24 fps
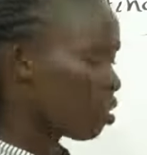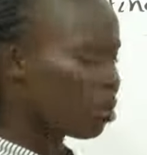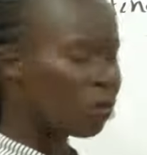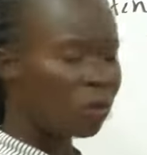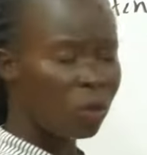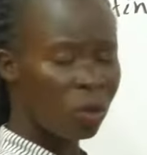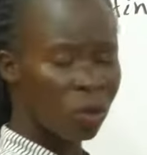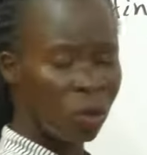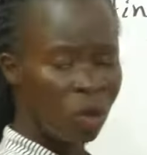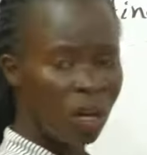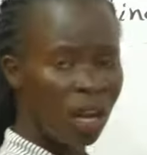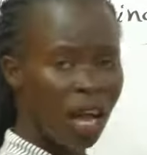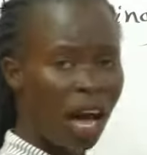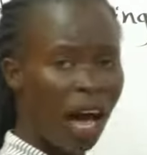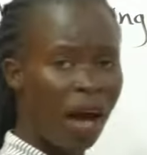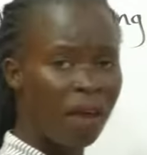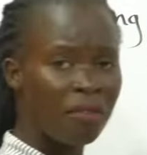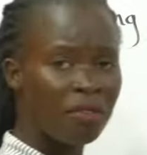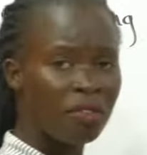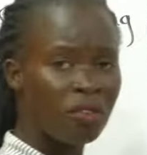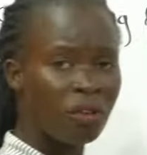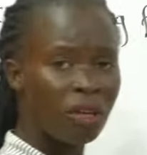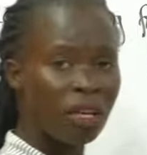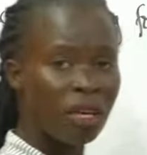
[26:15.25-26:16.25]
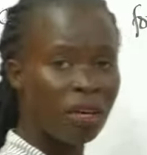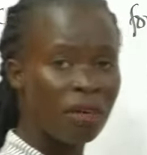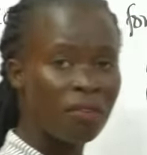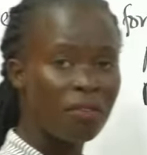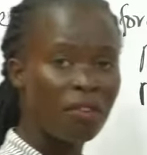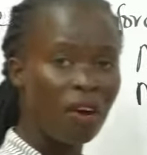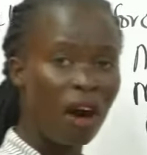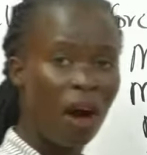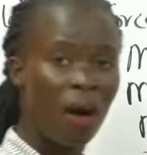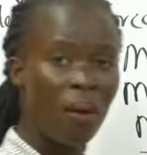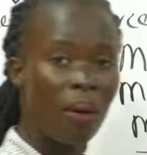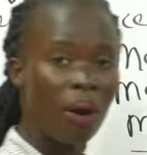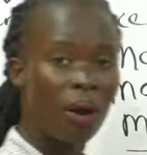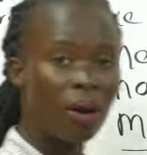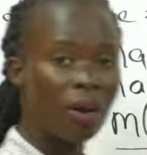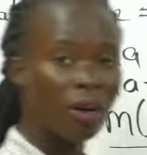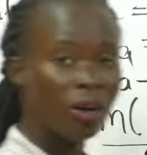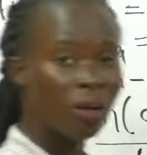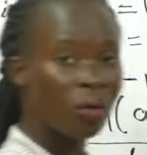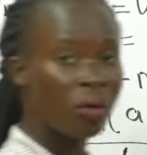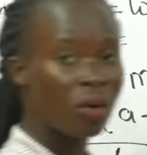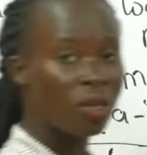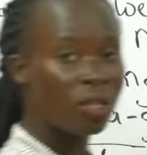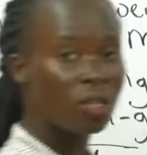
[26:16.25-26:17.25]
we don't have to leave our
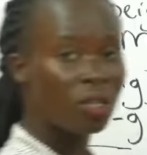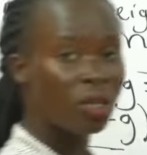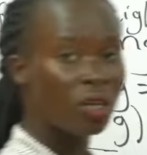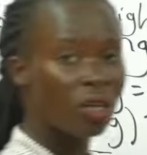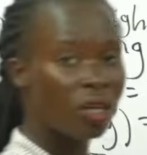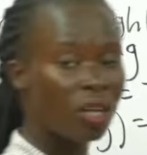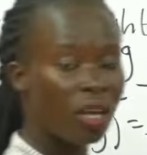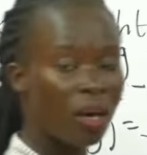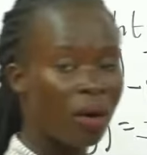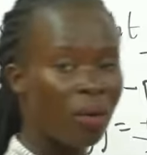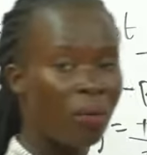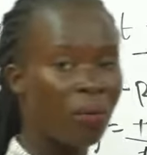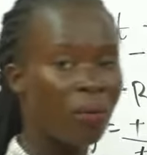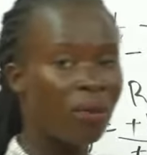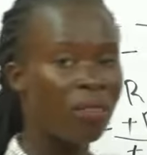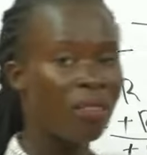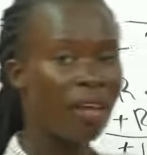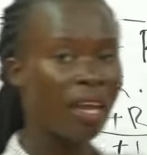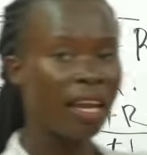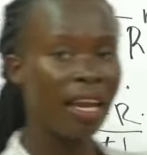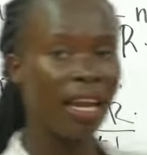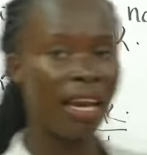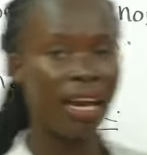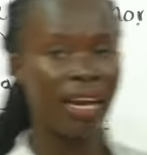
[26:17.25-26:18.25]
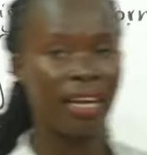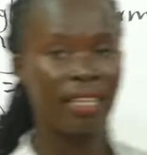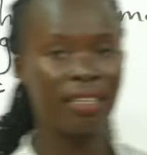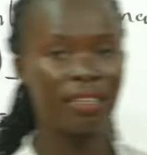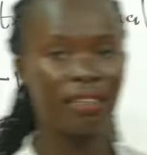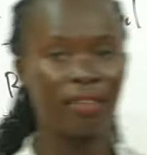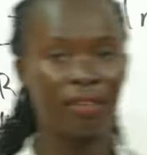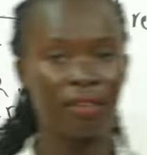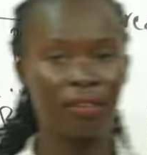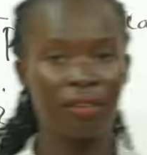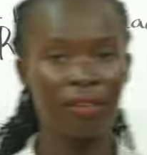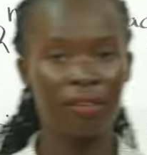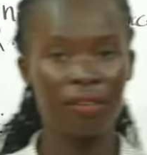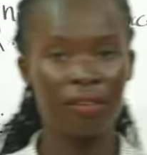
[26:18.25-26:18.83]
equation with a negative